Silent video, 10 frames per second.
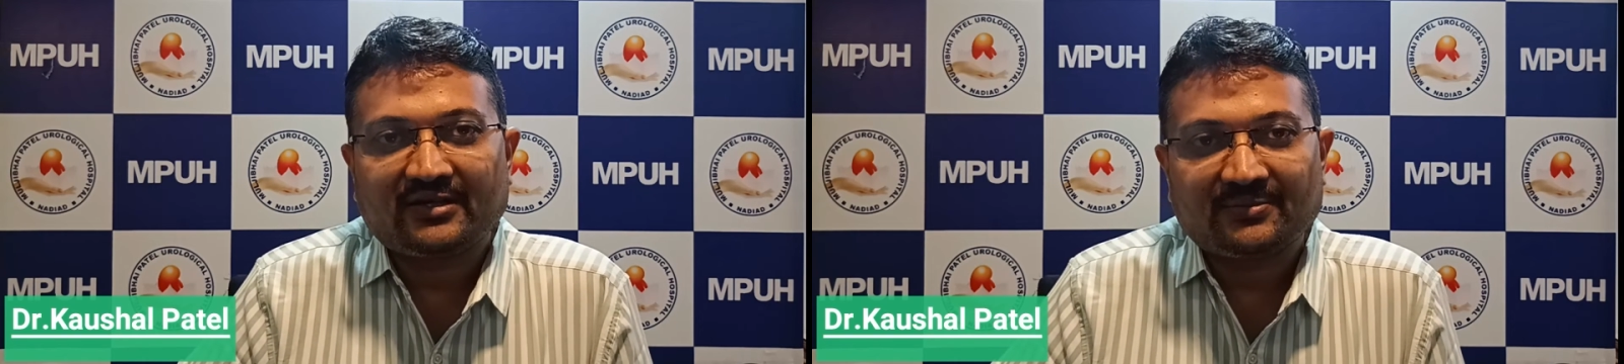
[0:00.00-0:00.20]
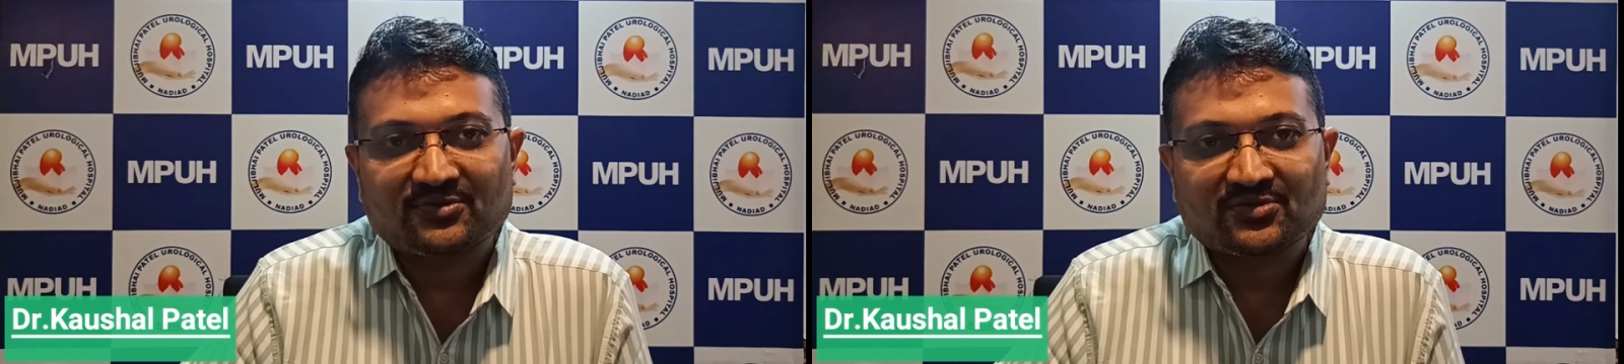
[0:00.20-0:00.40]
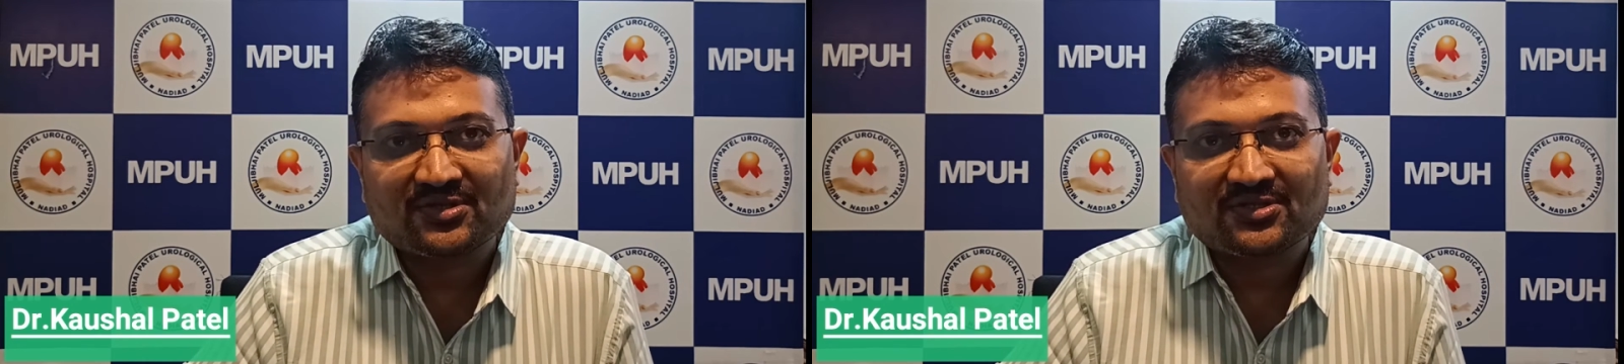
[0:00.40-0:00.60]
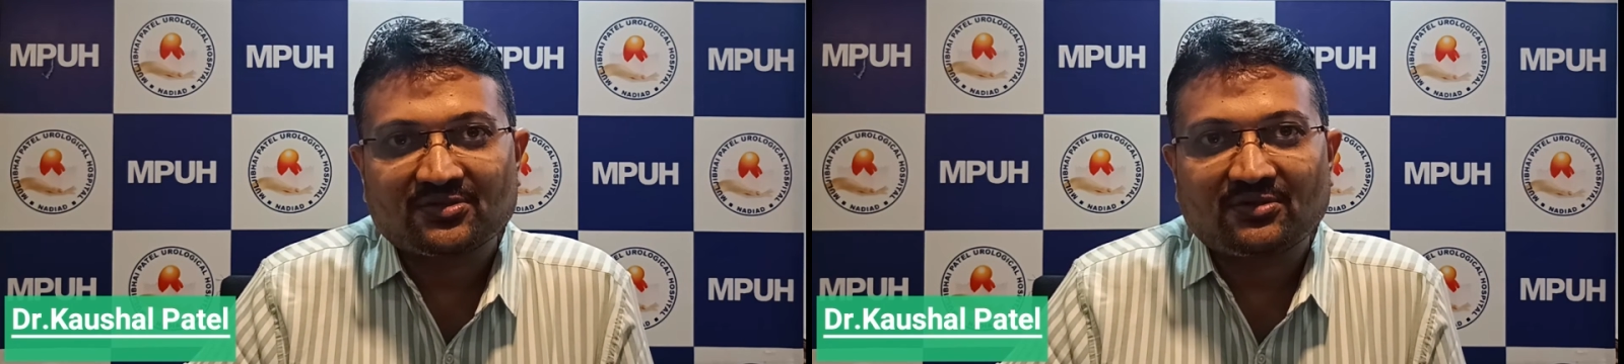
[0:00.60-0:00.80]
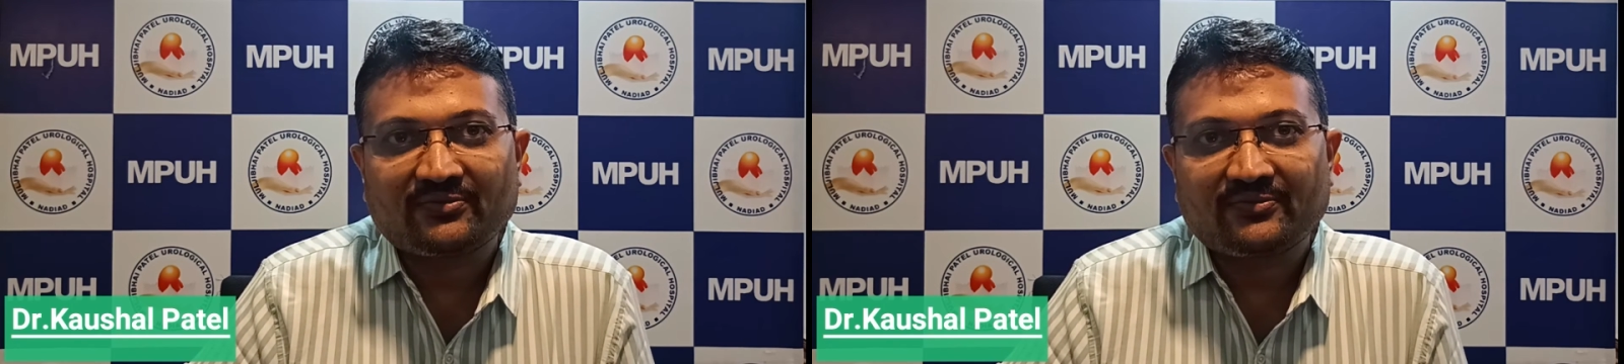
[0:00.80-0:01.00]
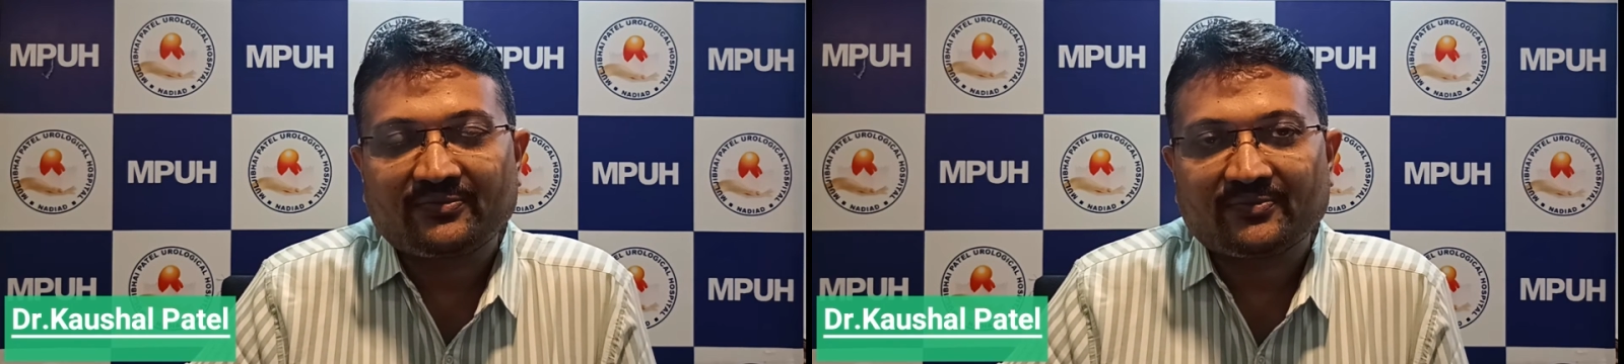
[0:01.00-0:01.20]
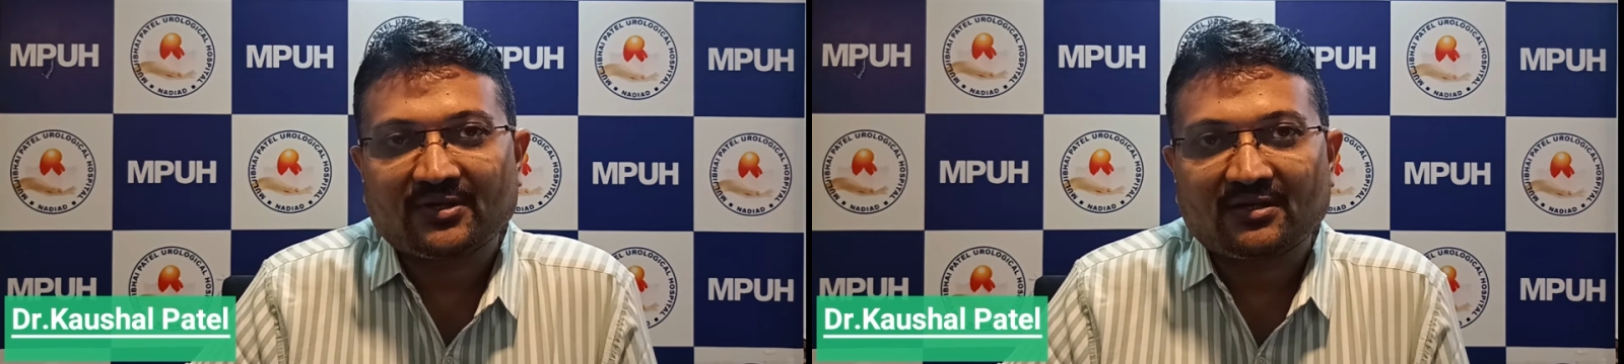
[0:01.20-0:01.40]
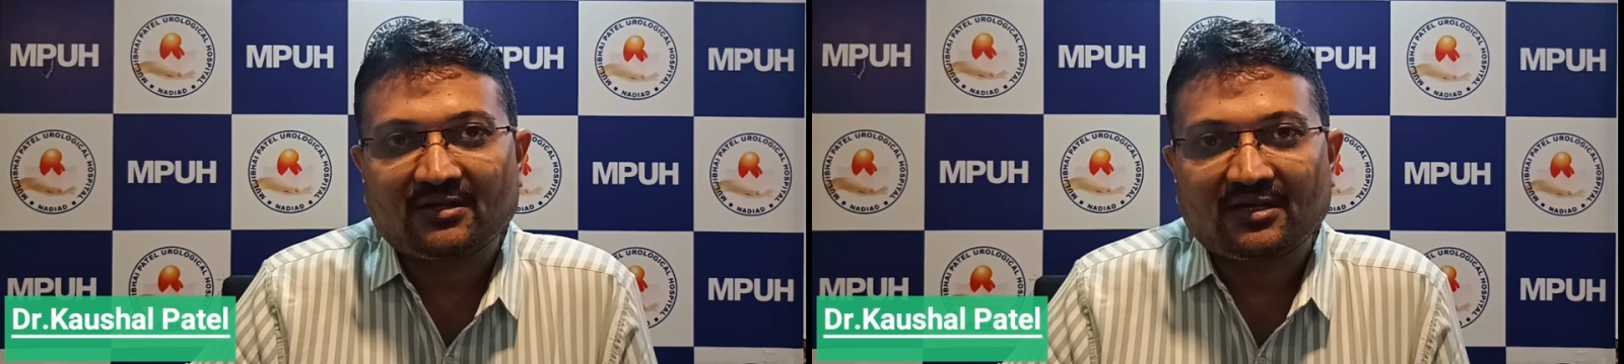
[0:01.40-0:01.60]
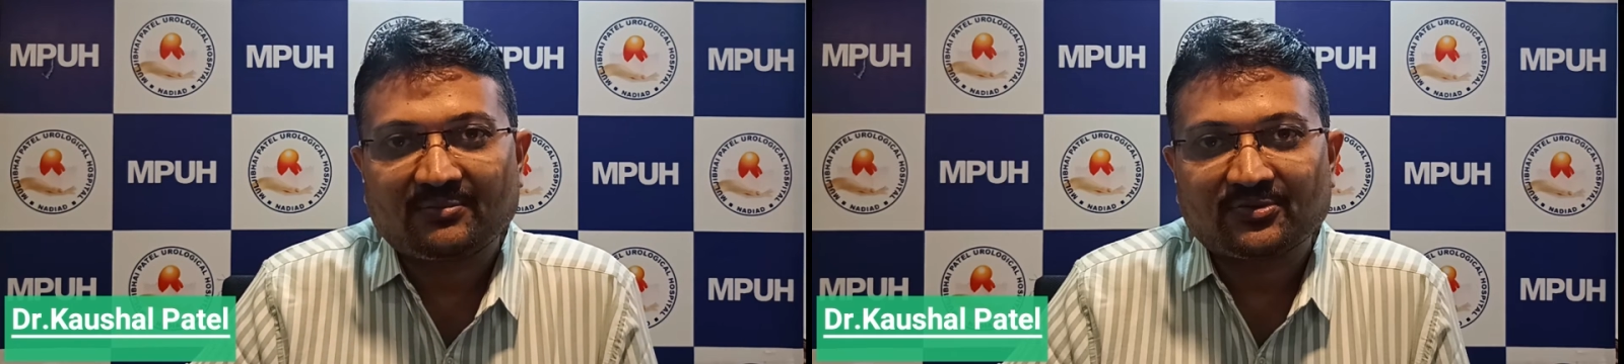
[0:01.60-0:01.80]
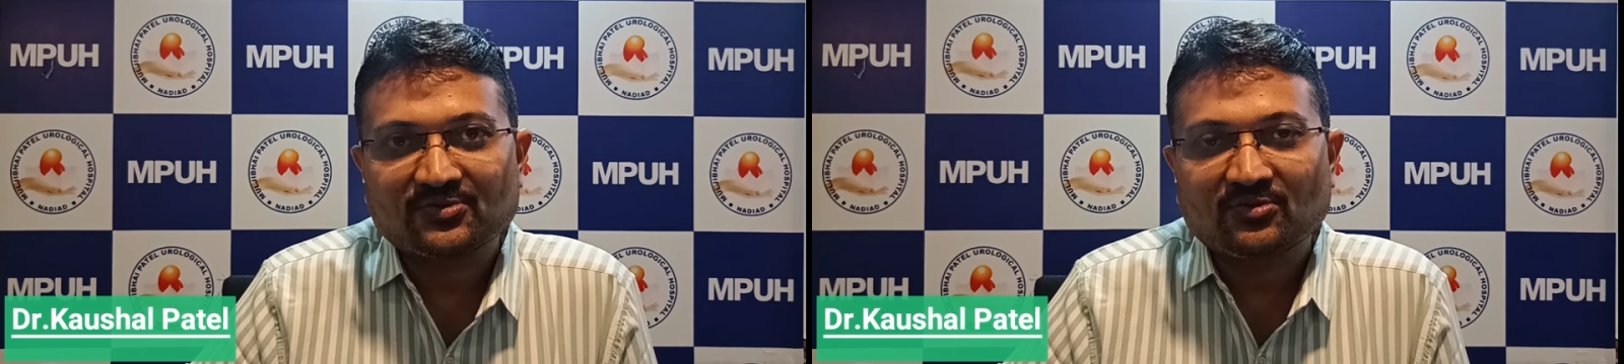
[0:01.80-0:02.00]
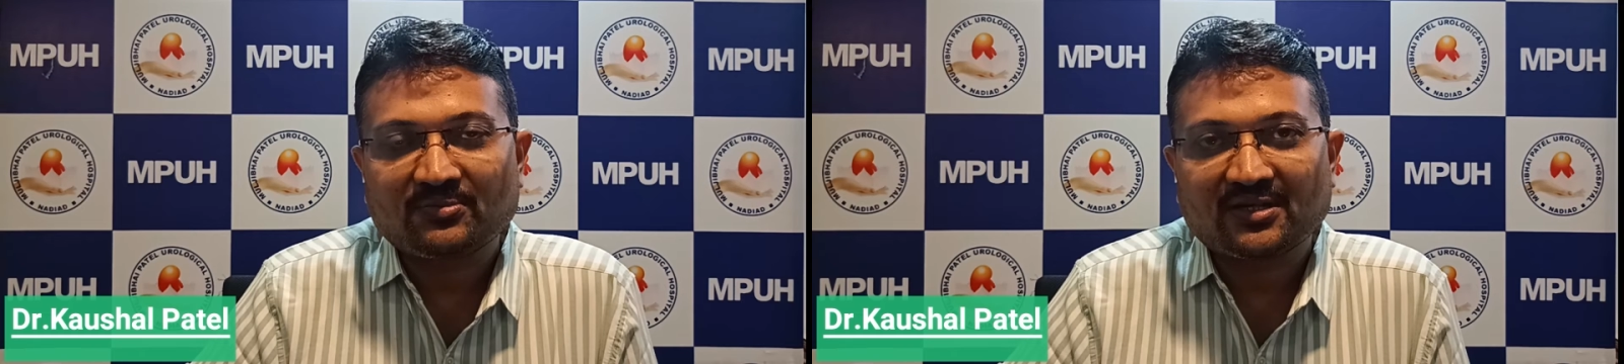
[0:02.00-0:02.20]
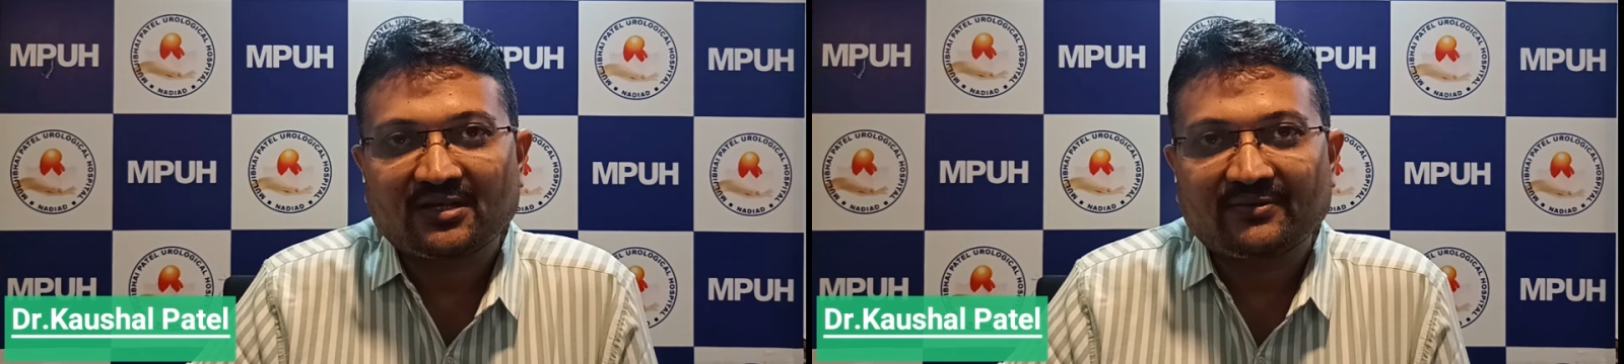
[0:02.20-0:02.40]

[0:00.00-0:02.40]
demonstration of laparoscopic